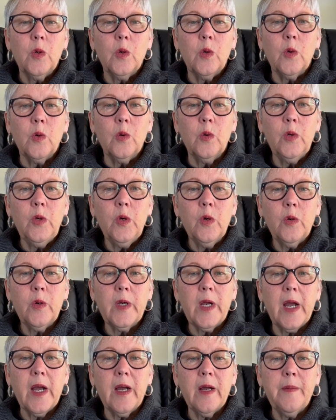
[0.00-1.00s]
All your
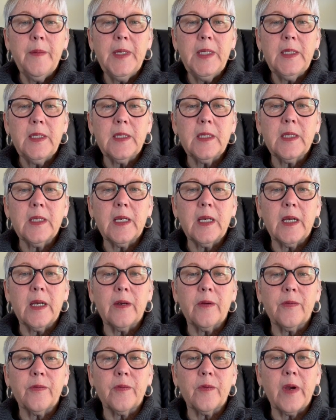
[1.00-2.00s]
garments
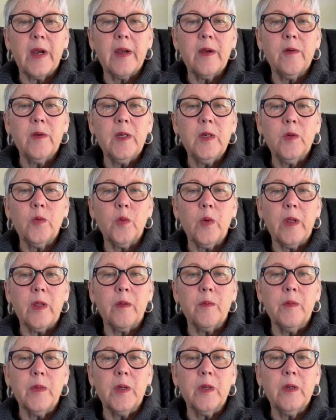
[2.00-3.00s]
are fragrant
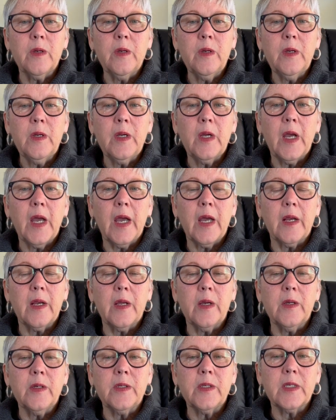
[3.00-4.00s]
with myrrh,
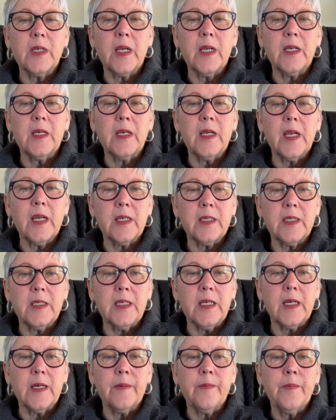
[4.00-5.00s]
aloes, and
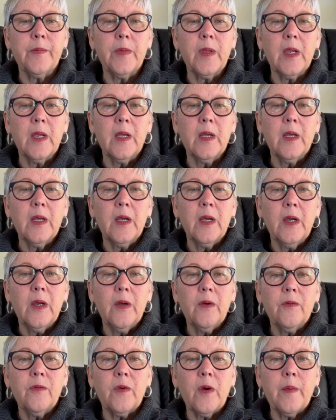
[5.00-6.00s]
cassia.
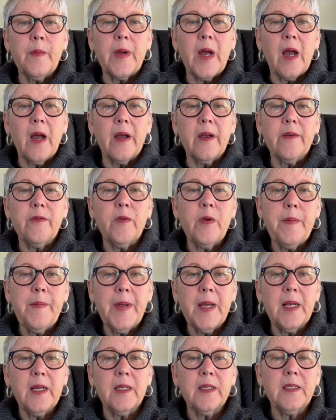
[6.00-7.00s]
From ivory
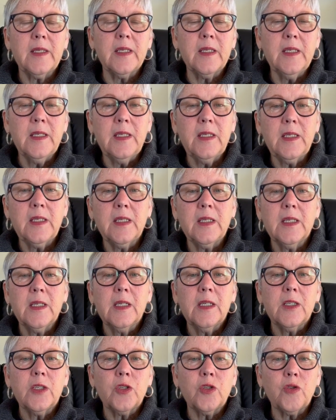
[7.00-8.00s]
palaces,
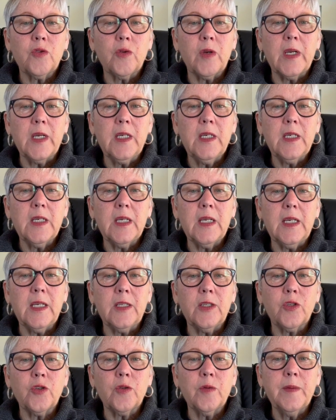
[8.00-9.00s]
stringed
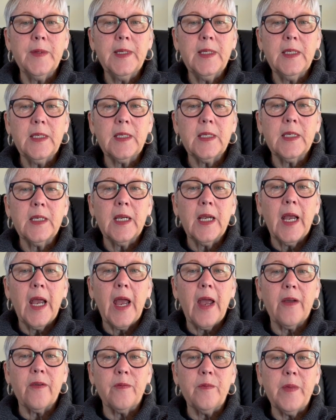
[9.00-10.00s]
instruments
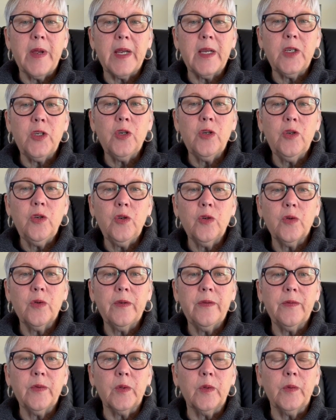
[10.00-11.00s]
have made you
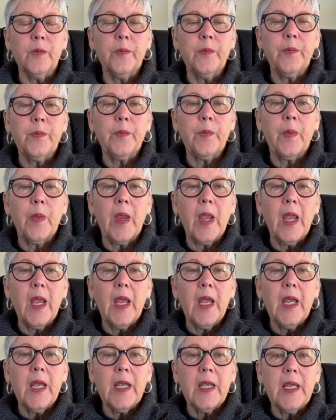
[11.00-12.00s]
joyful.
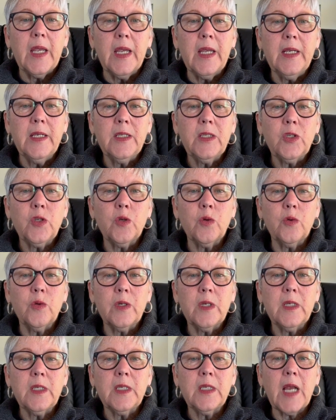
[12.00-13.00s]
King's
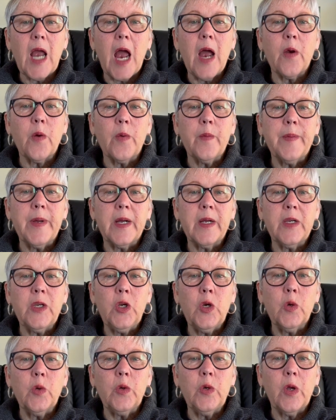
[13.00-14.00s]
daughters are among
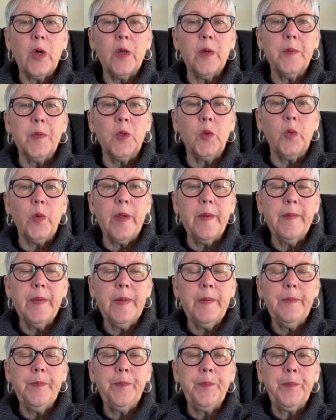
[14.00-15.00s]
your noble women.